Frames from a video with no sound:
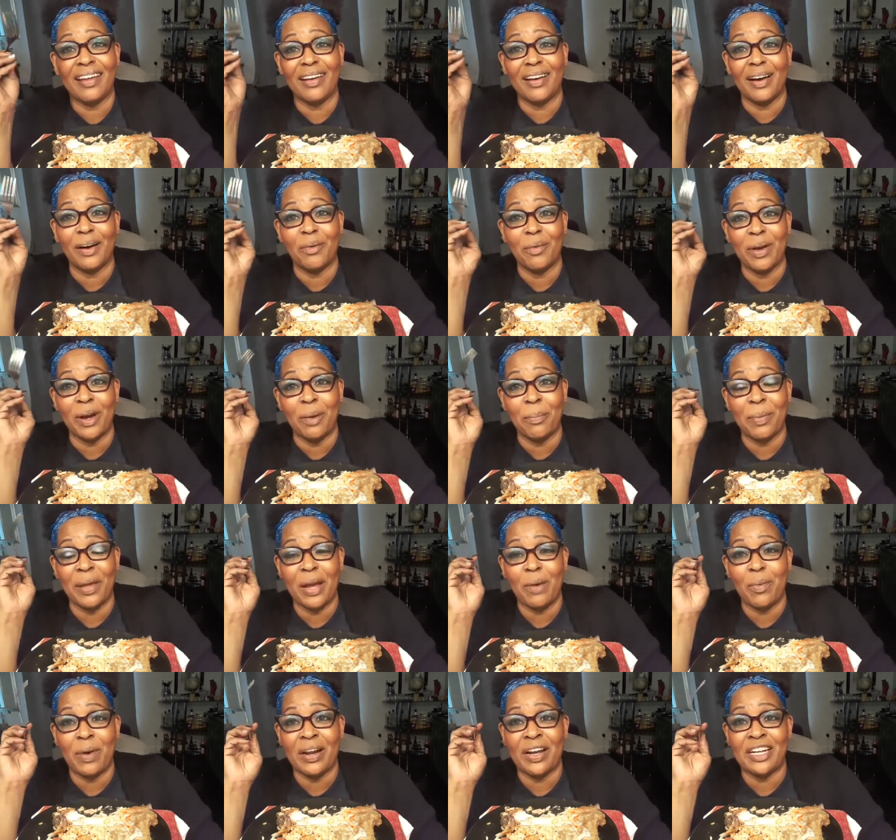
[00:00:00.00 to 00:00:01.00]
yeah, we're gonna be
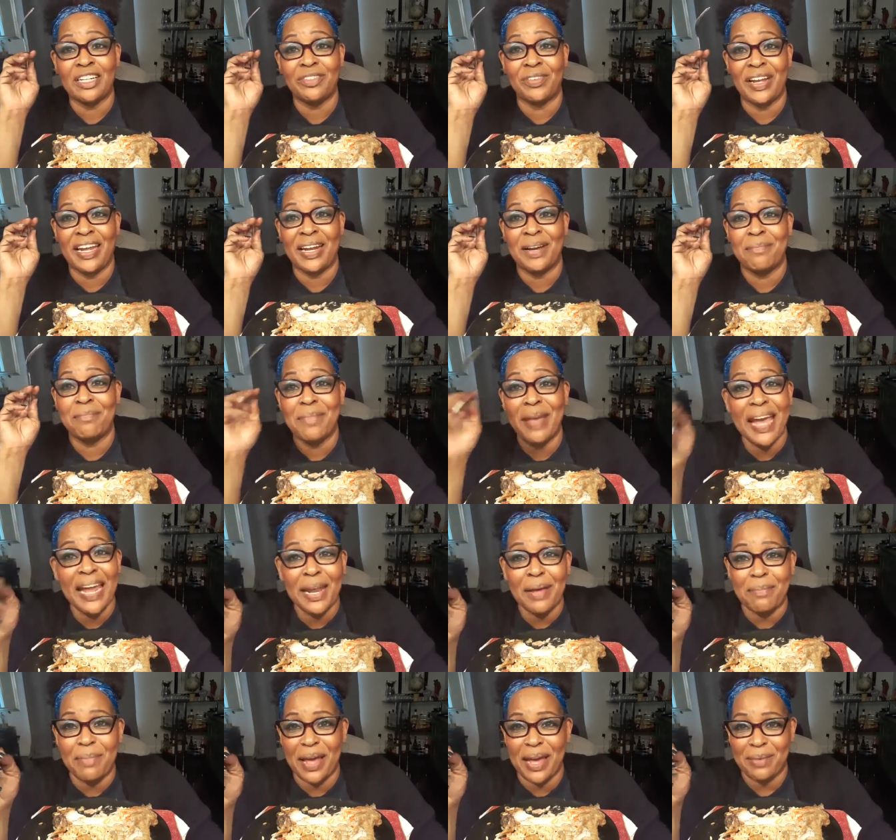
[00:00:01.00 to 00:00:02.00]
at 100 in a
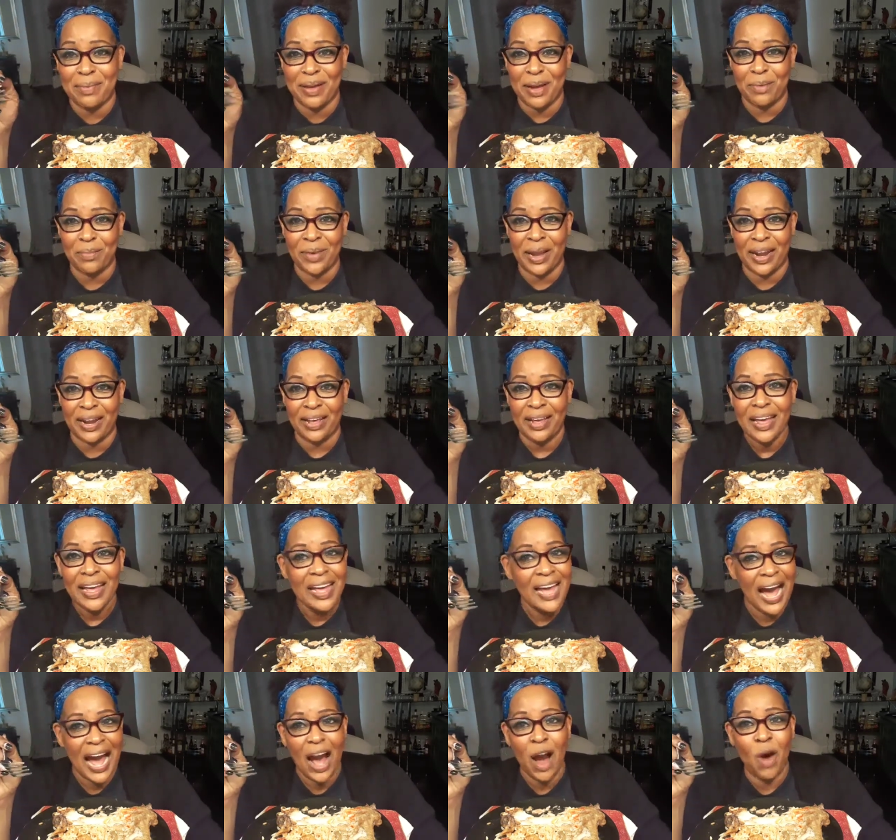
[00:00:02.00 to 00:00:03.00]
minute, baby. I'm ready.
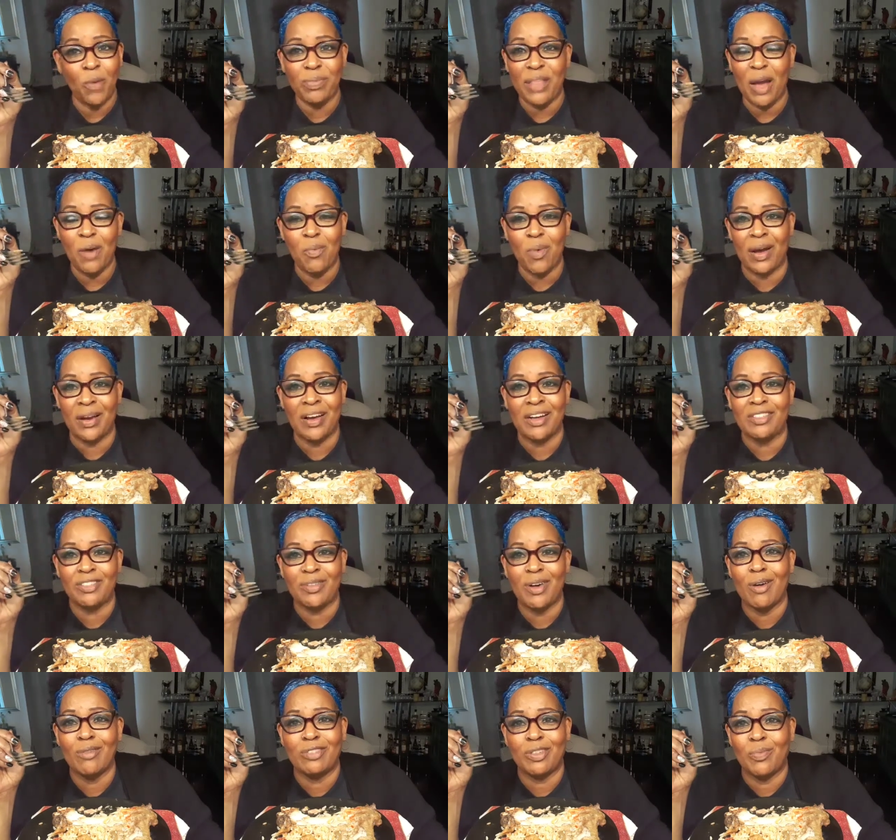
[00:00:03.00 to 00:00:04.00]
I hope that 100
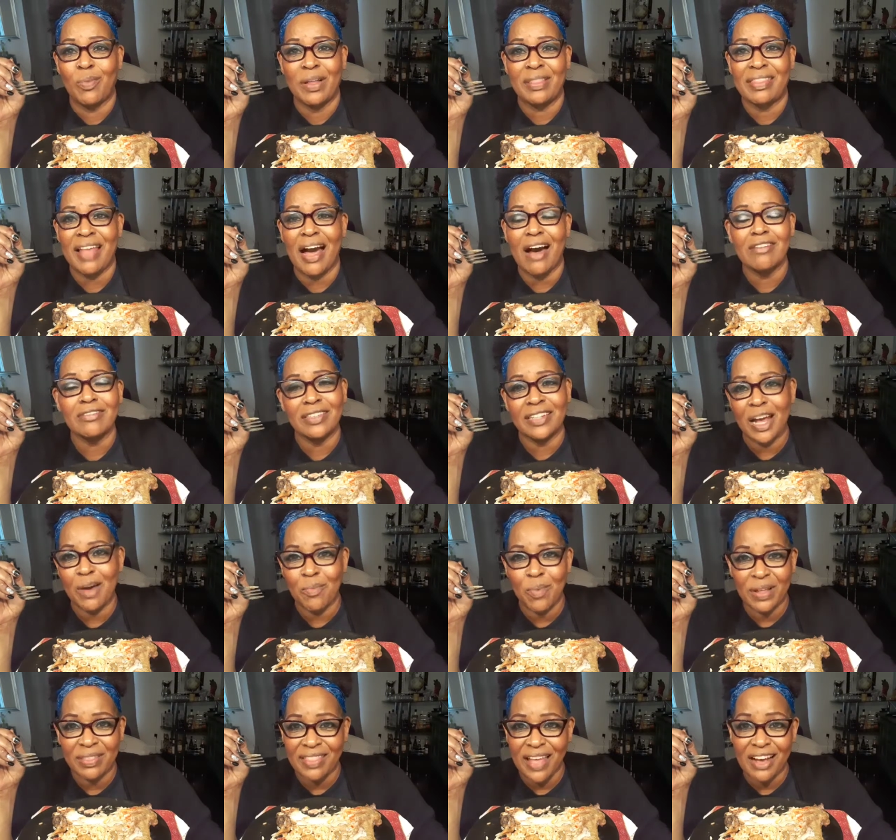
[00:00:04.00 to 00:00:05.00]
goes to 1,000. That
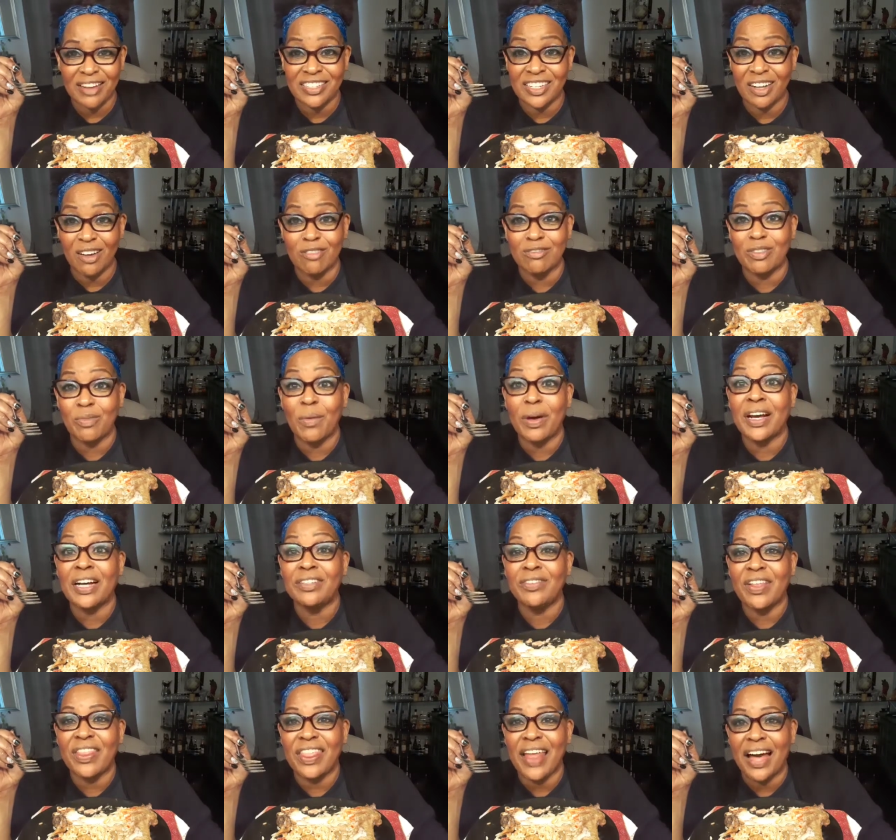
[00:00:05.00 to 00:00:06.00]
1,000 goes to
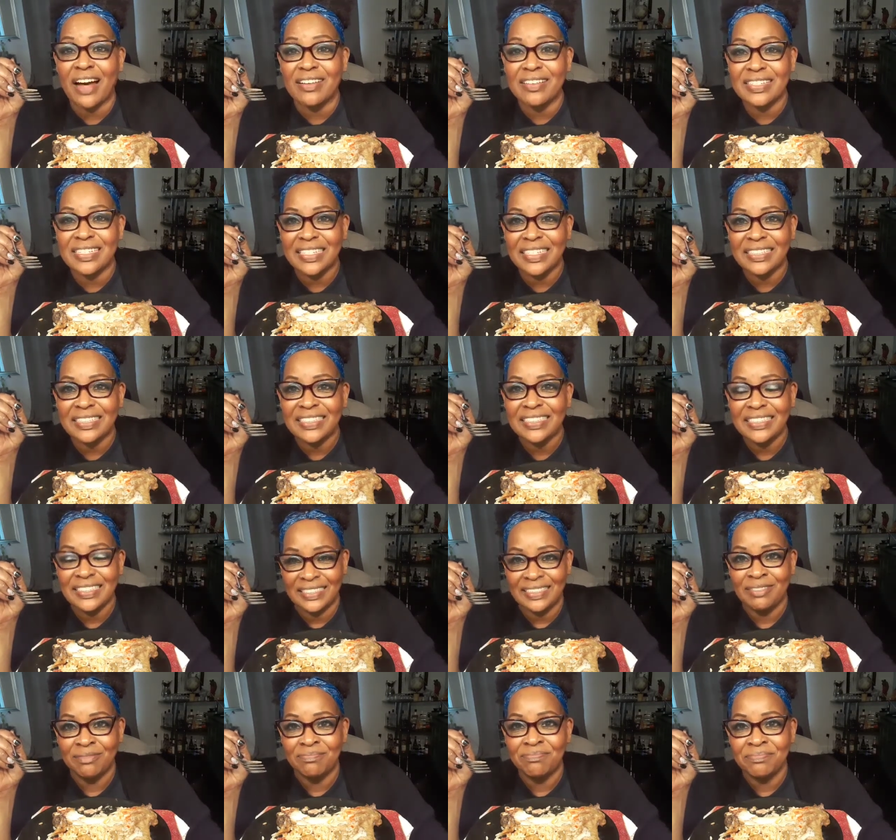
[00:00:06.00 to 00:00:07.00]
100,000.
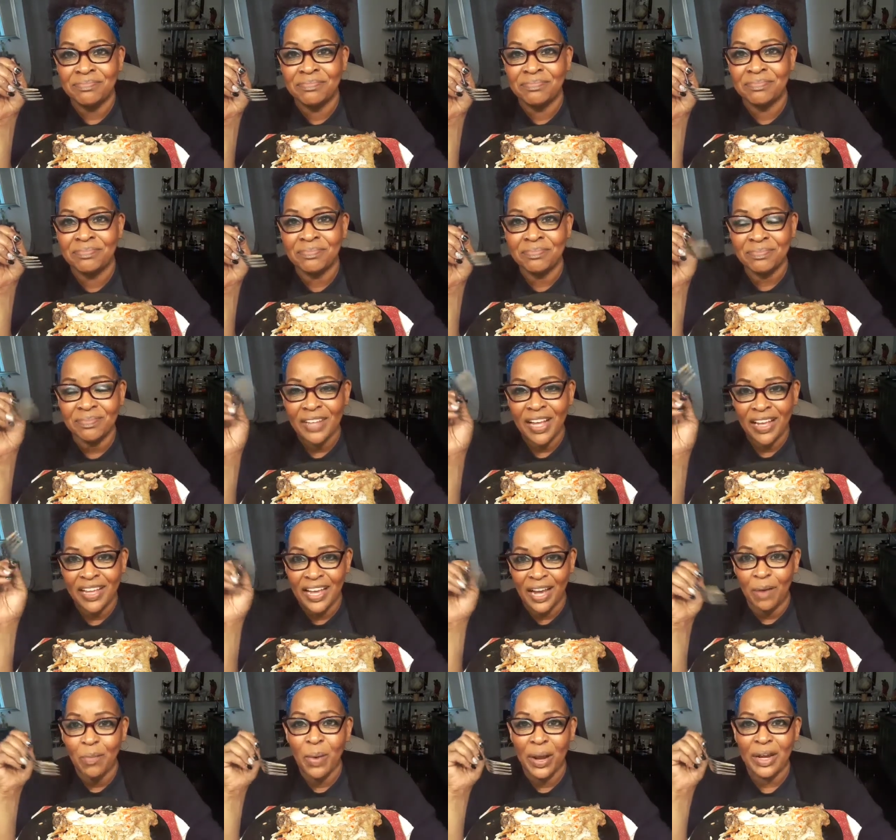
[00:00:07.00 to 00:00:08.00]
Mm -hmm.
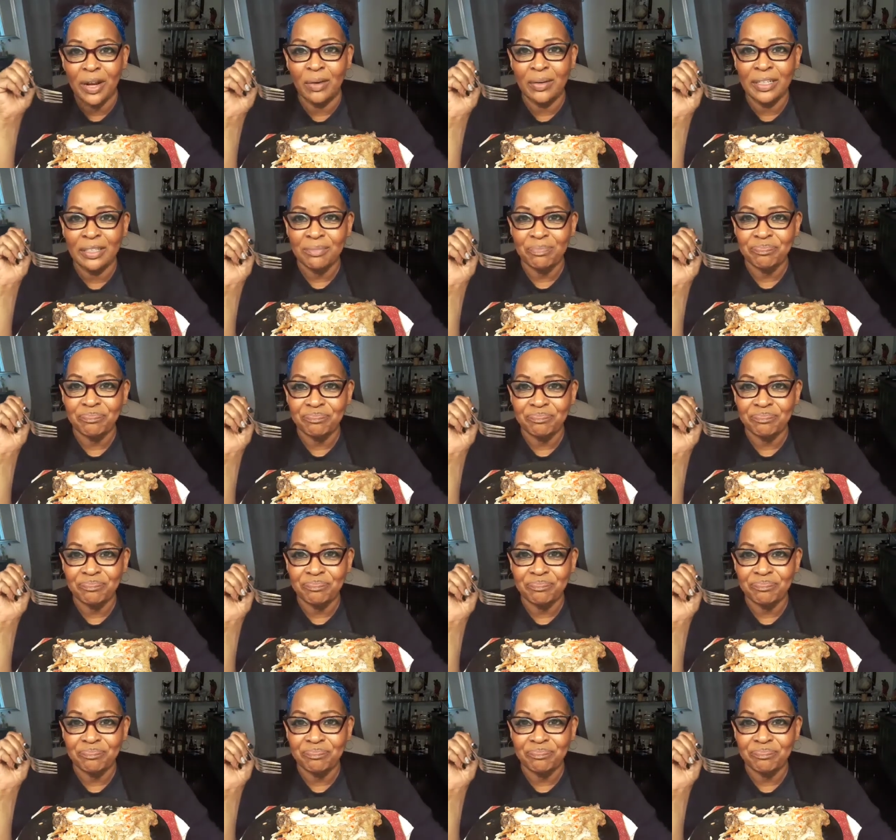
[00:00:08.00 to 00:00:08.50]
Yeah, I'm waiting on it.